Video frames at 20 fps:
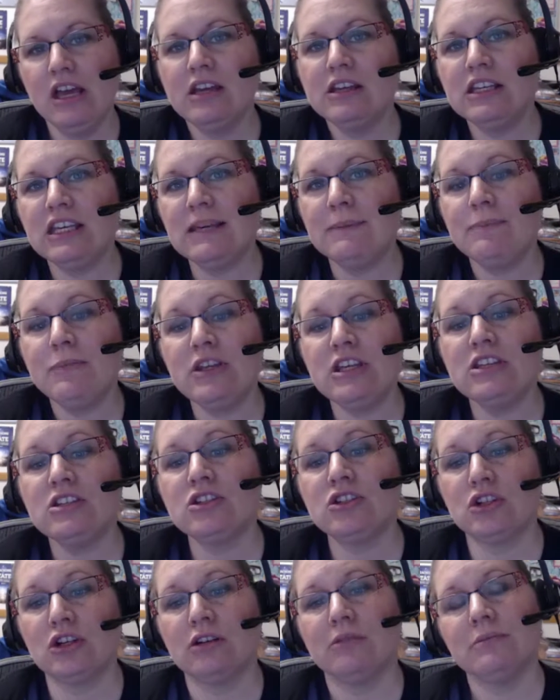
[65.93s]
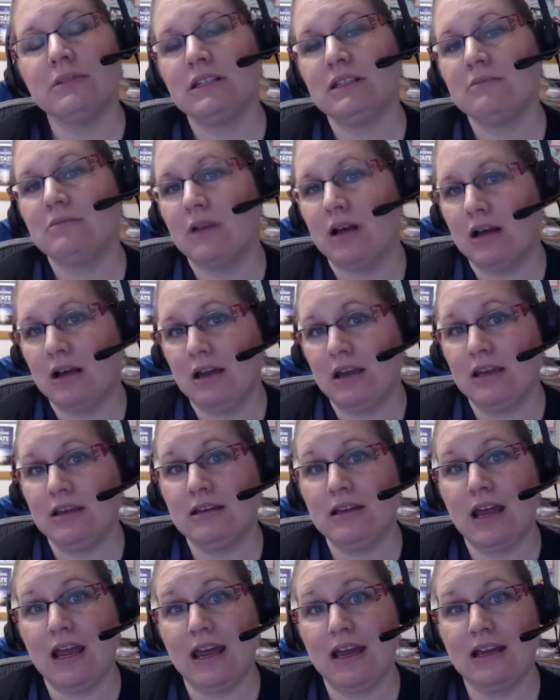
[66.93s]
Keep these terms in
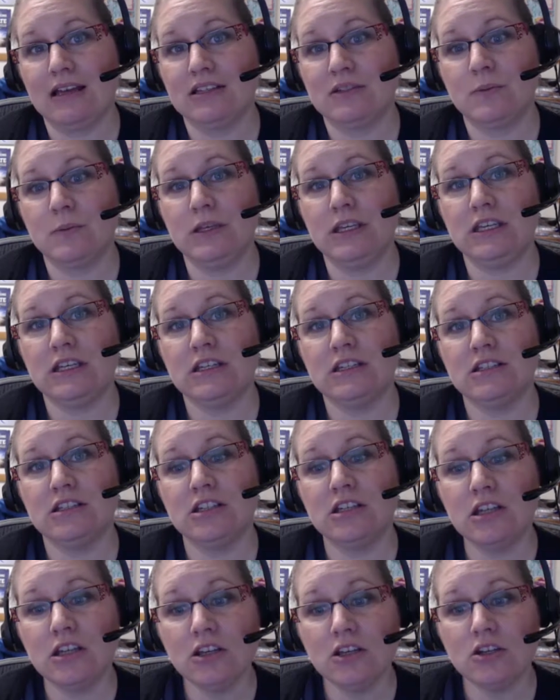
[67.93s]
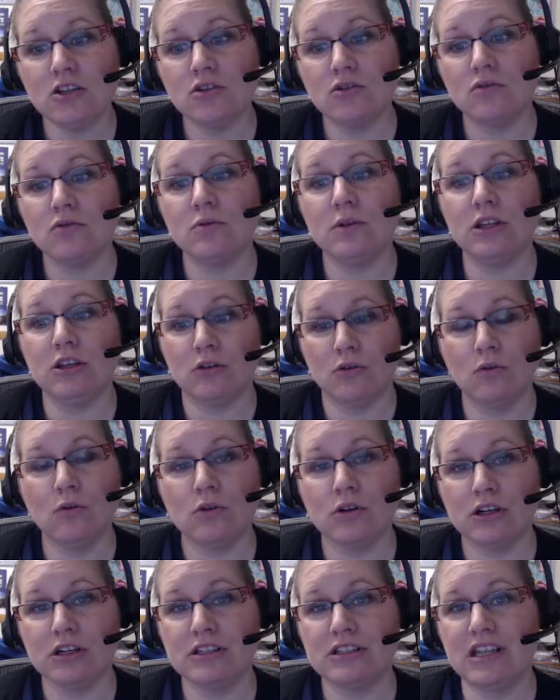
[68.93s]
mind as we continue in the
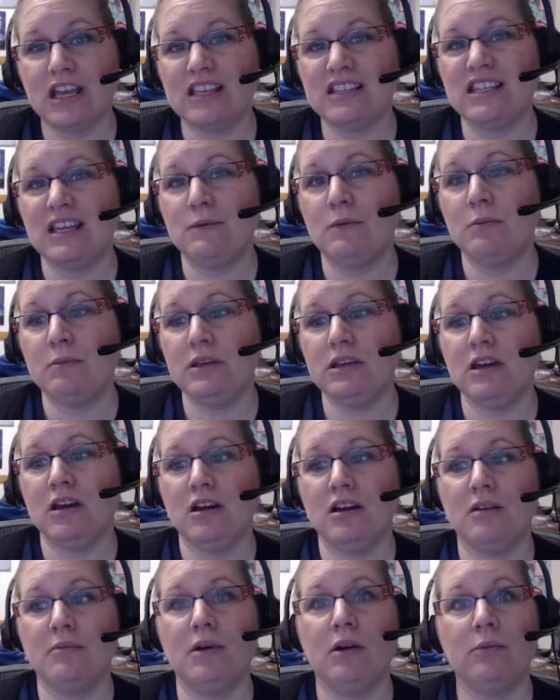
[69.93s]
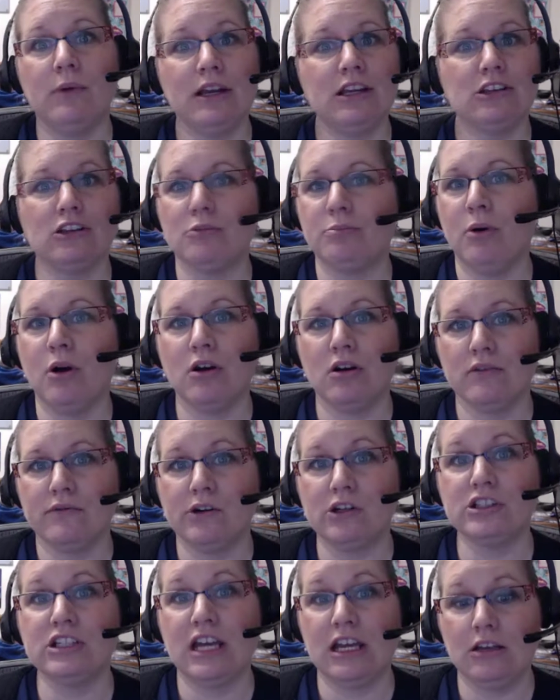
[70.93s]
course, as they will become a regular part of
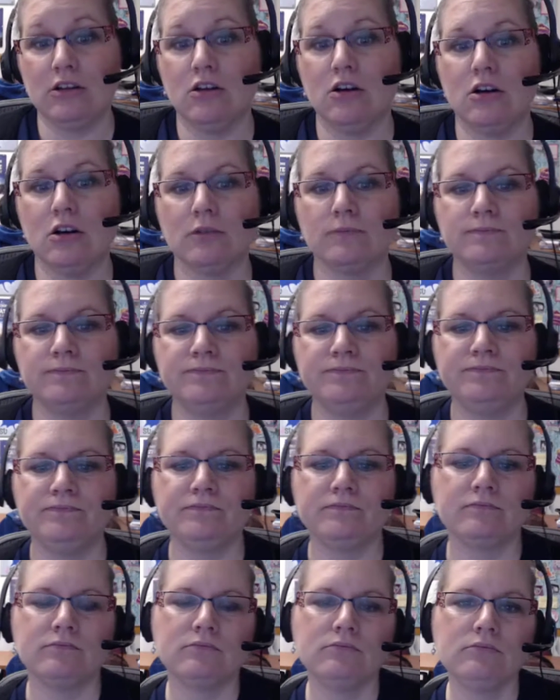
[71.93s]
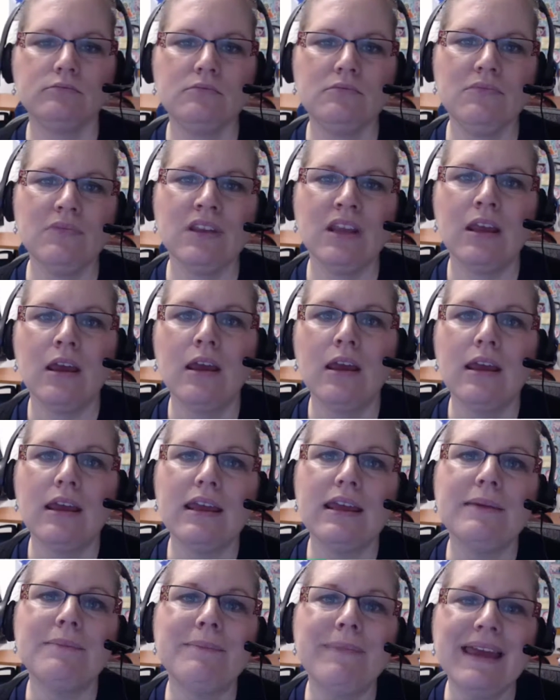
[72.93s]
our dialogue.
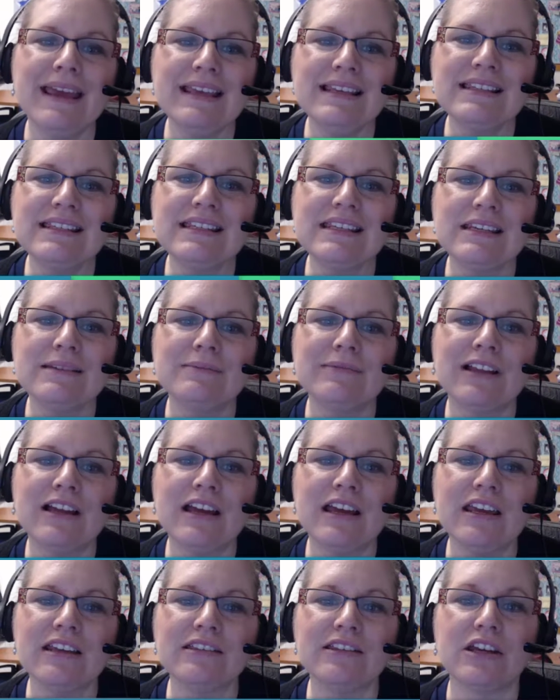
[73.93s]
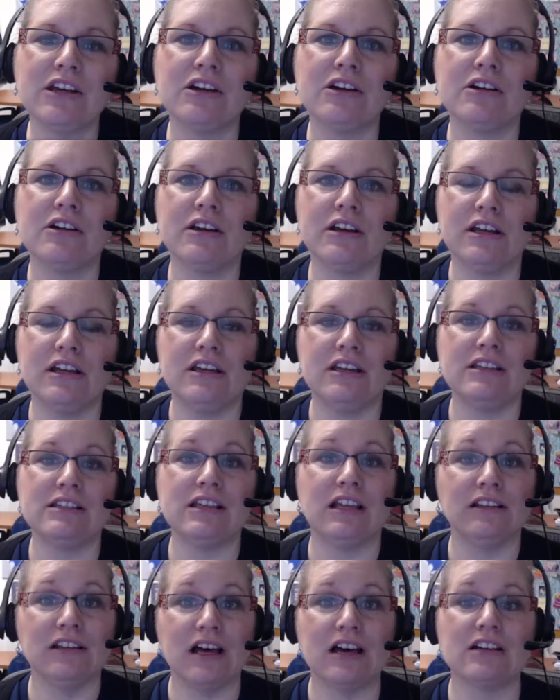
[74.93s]
It may seem like there is
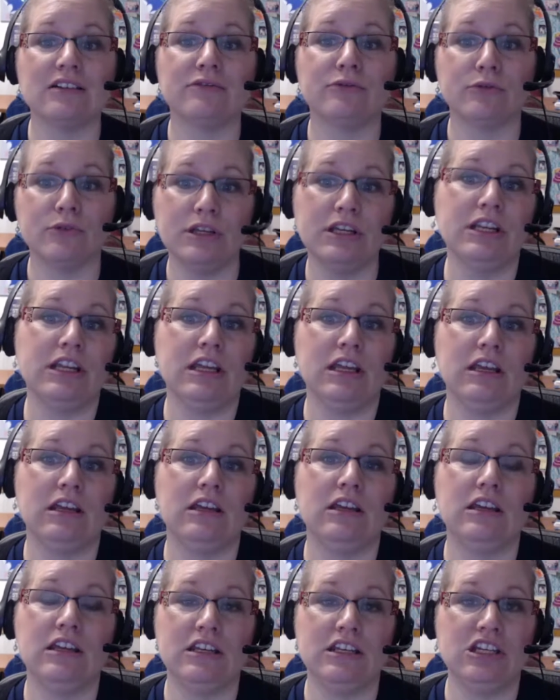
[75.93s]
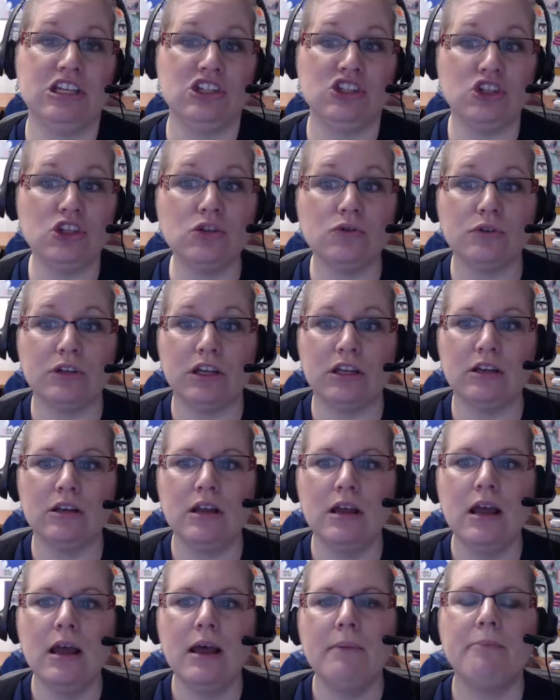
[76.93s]
a lot of reading in each unit,
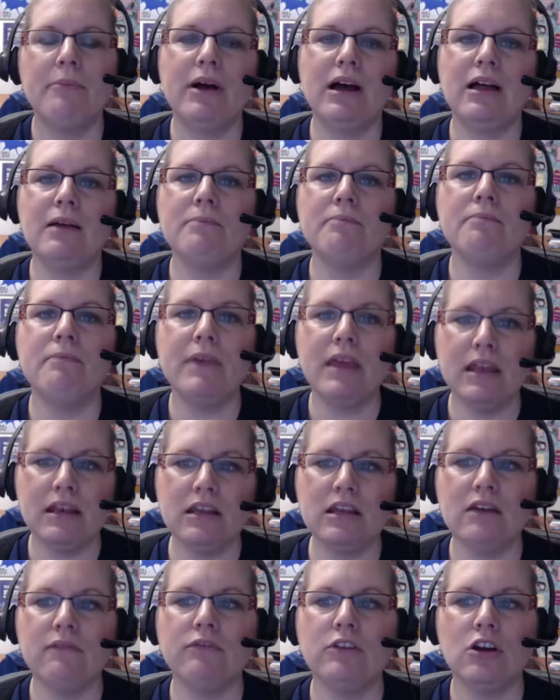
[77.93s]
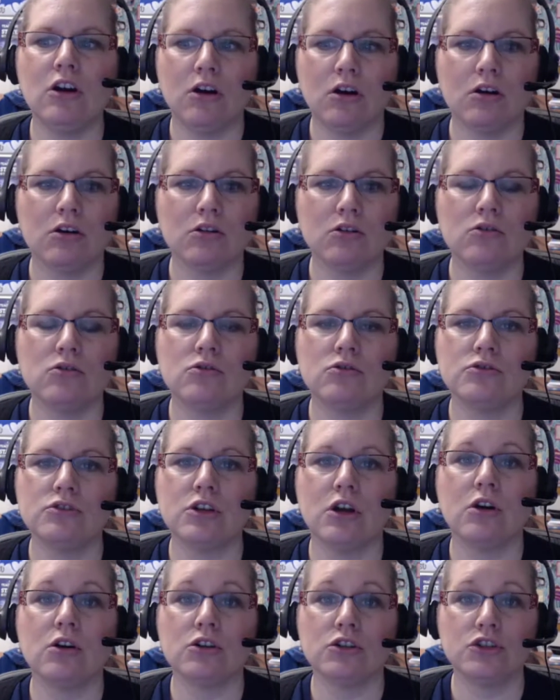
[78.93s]
but many of the articles
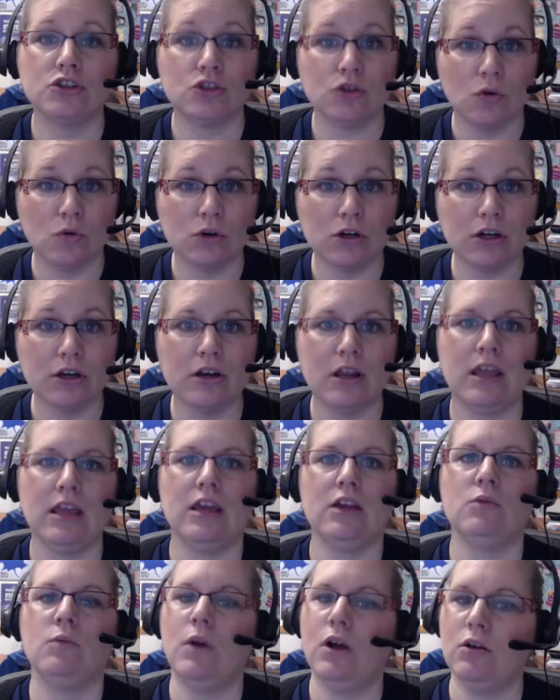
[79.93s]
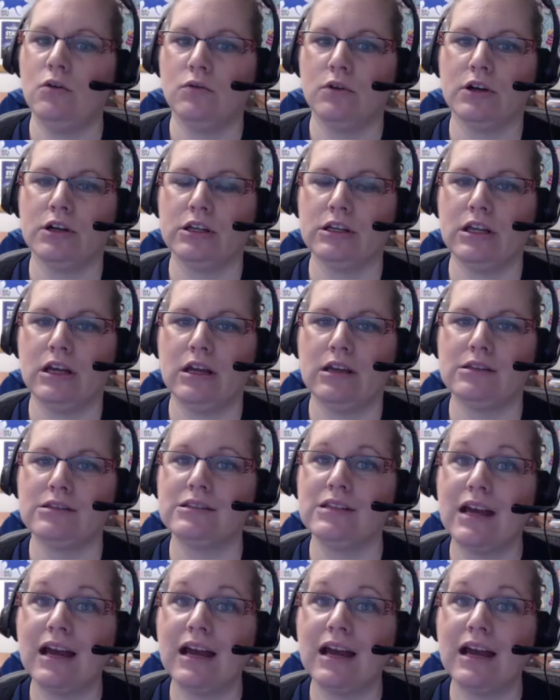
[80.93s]
are short and well organized.